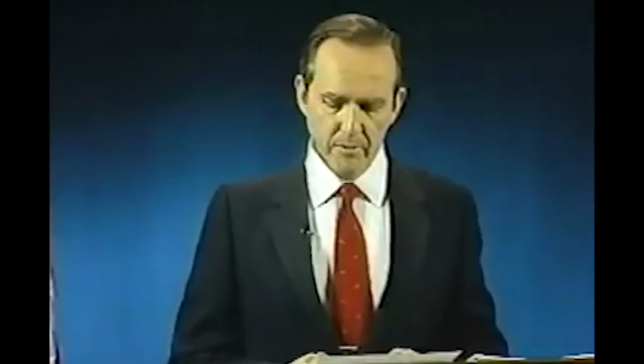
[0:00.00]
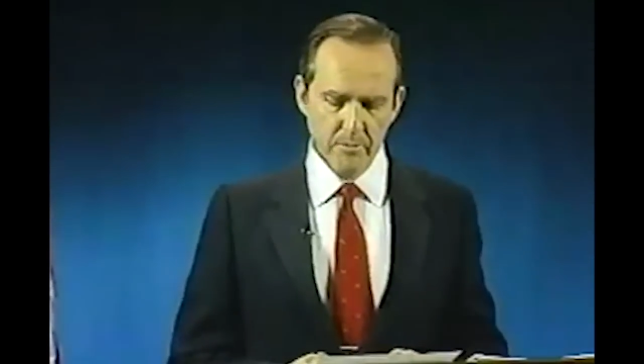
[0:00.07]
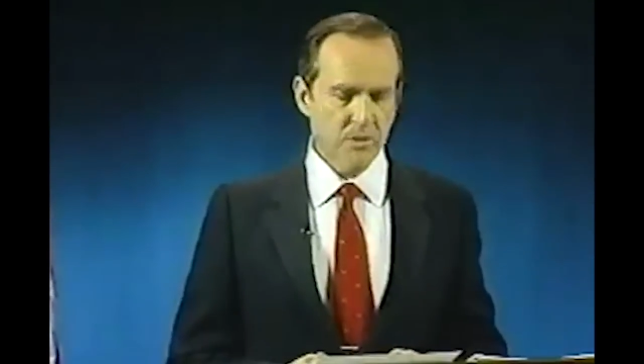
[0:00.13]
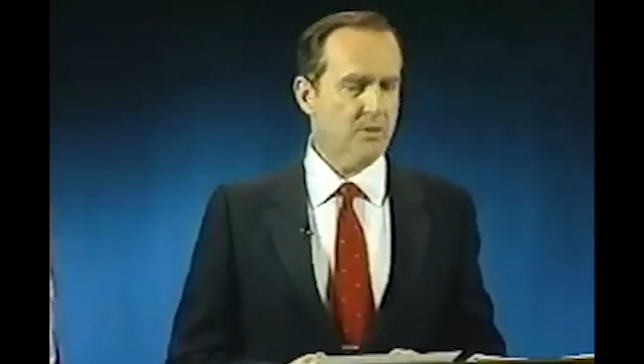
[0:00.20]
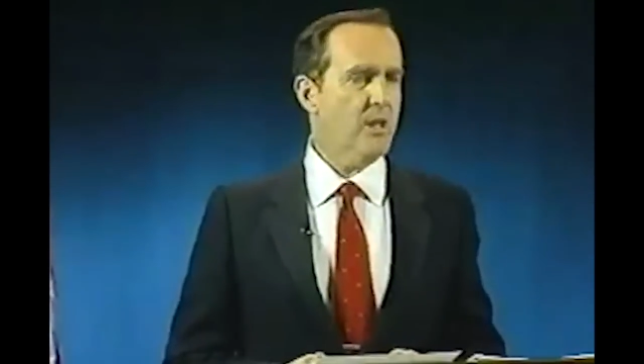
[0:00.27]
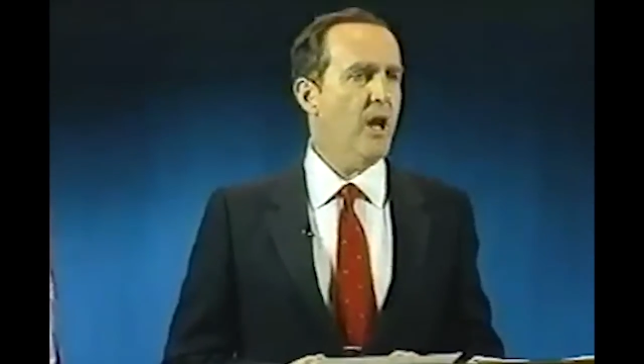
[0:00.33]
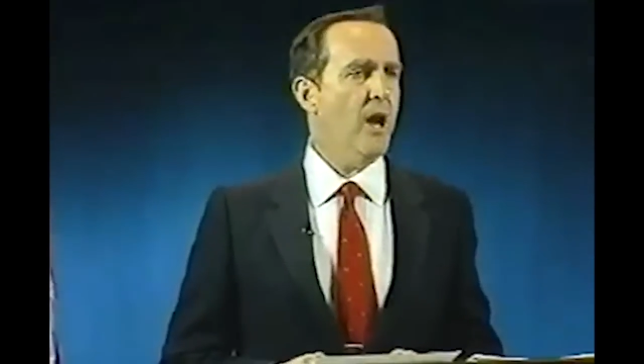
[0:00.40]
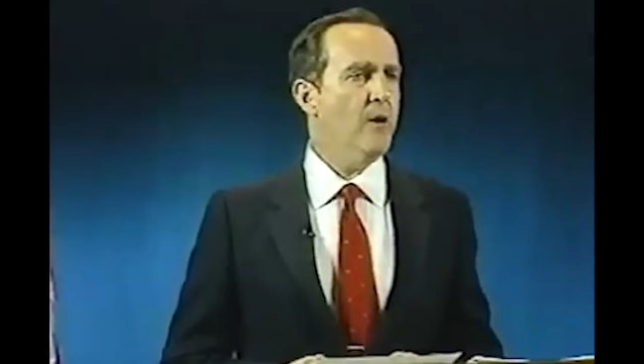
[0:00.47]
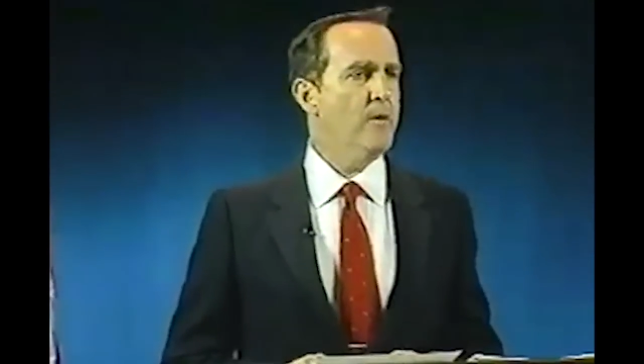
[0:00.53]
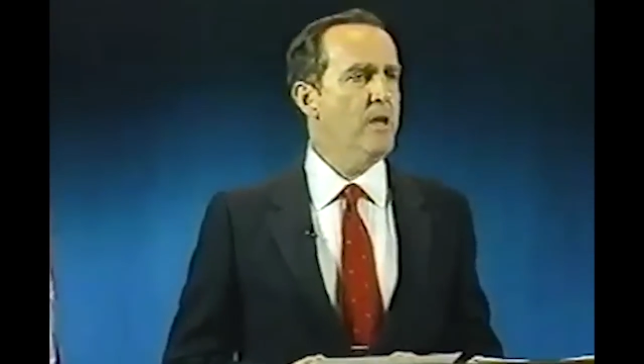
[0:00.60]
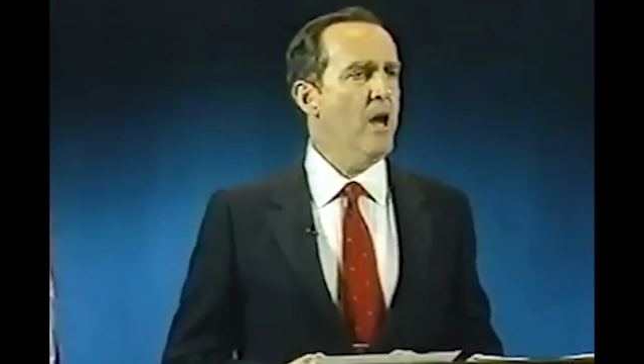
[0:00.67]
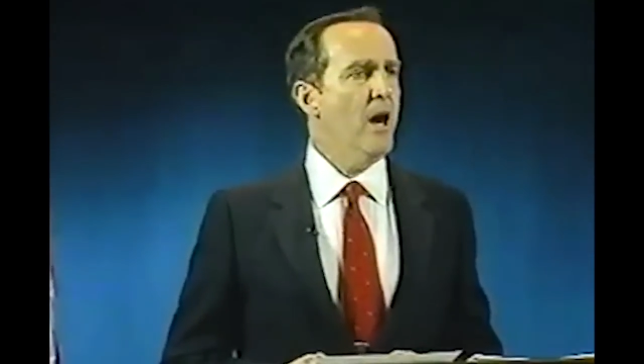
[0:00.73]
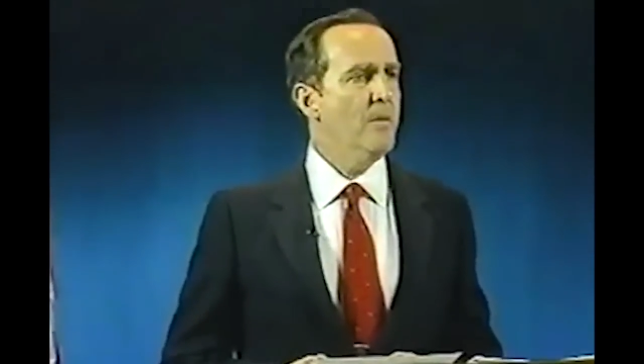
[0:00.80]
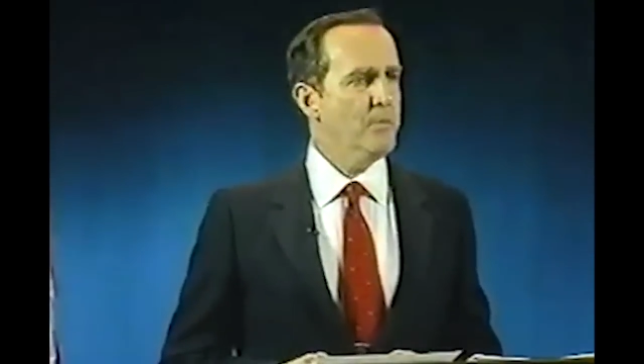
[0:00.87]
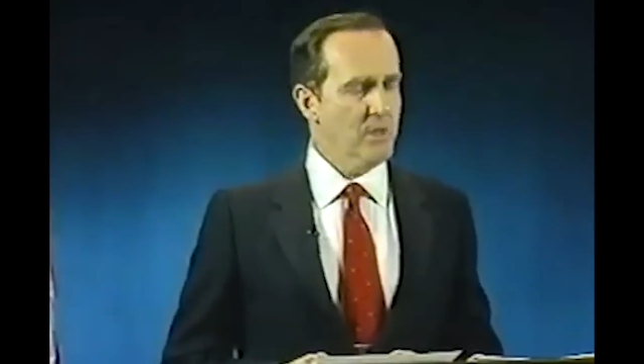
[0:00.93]
Mr.
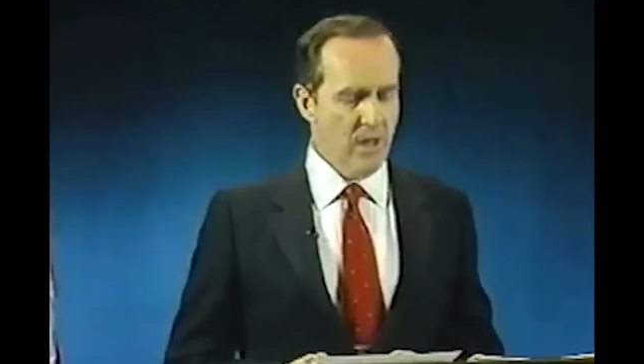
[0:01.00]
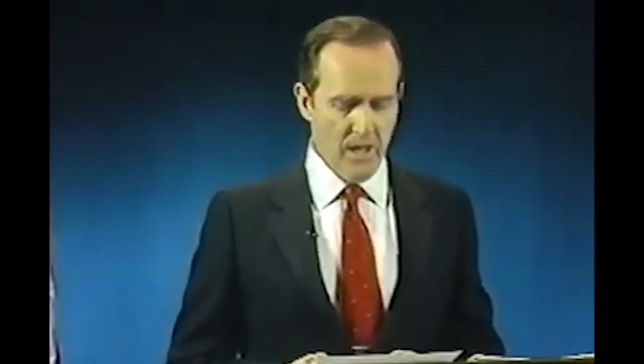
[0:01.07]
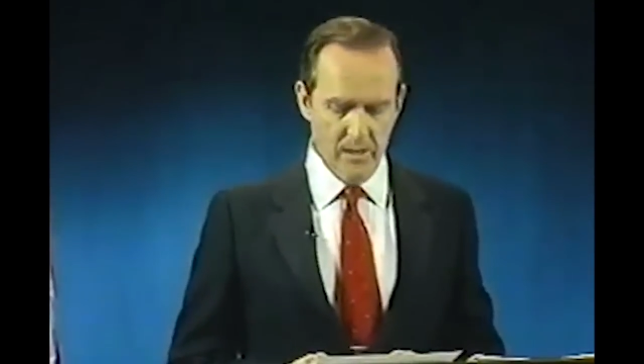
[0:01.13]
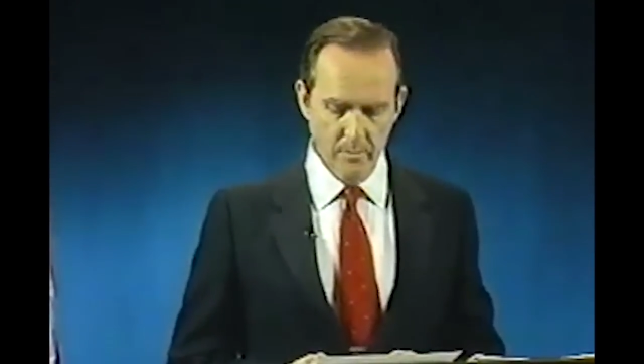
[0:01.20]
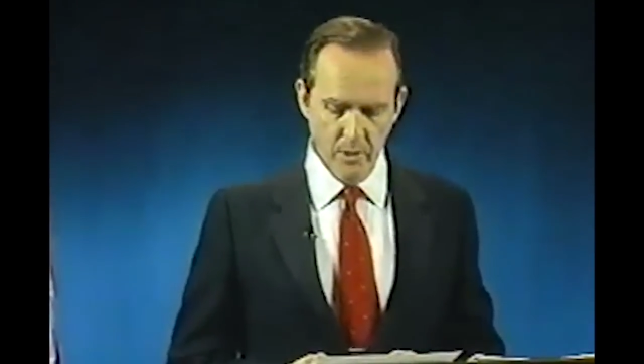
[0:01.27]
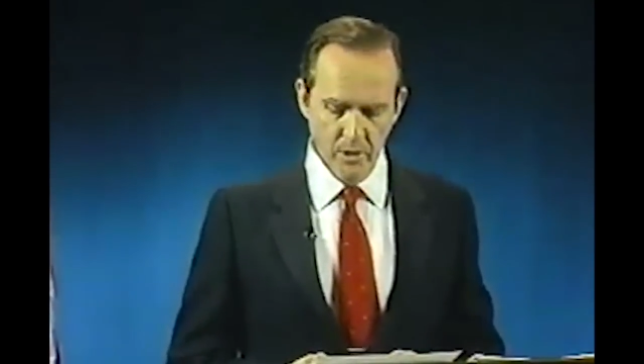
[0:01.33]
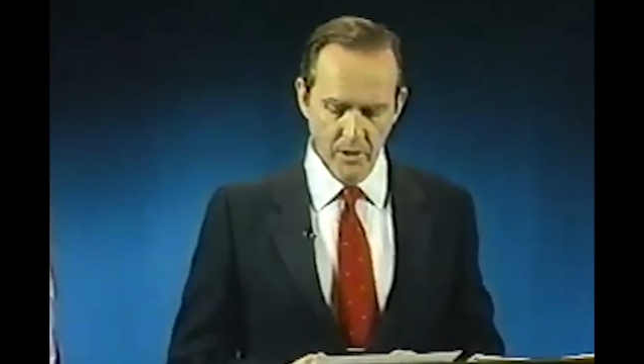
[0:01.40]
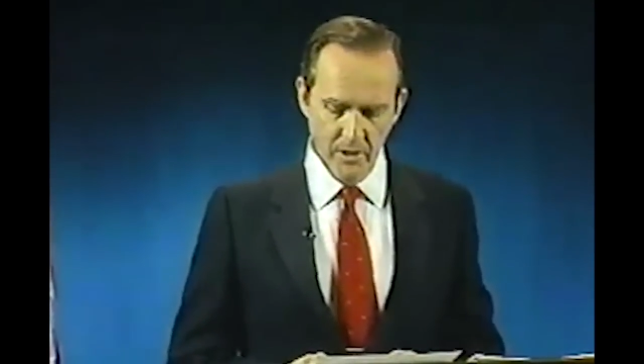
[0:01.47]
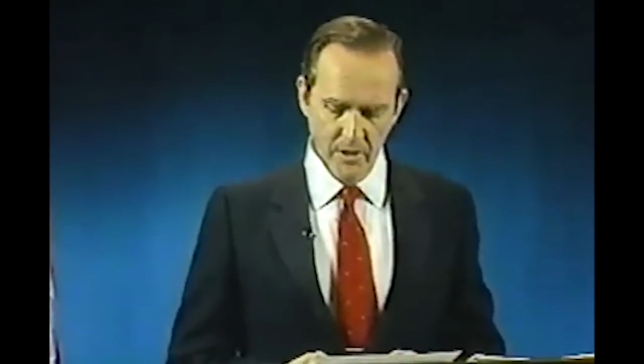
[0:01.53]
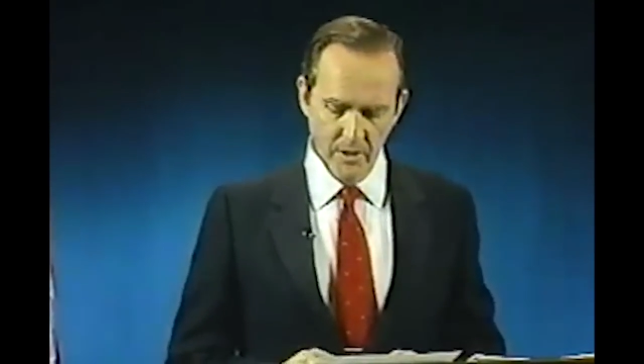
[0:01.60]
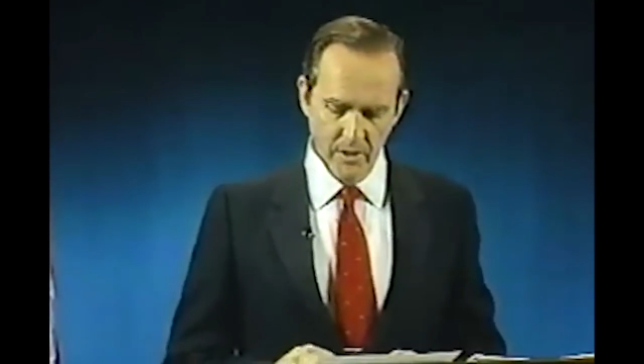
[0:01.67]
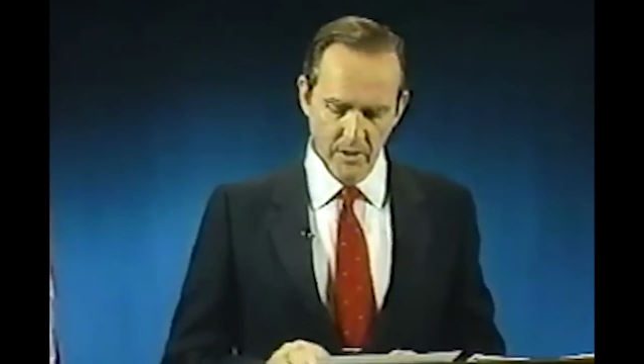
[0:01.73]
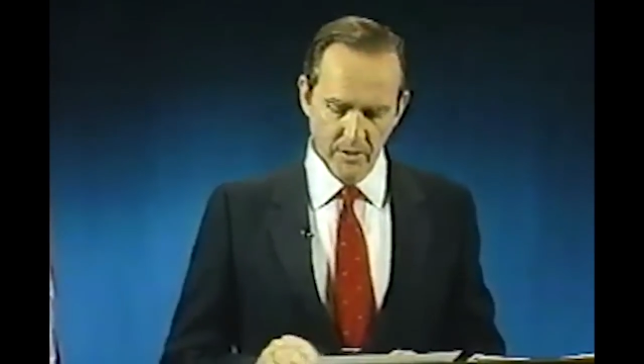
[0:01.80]
Harry Oppenheimer,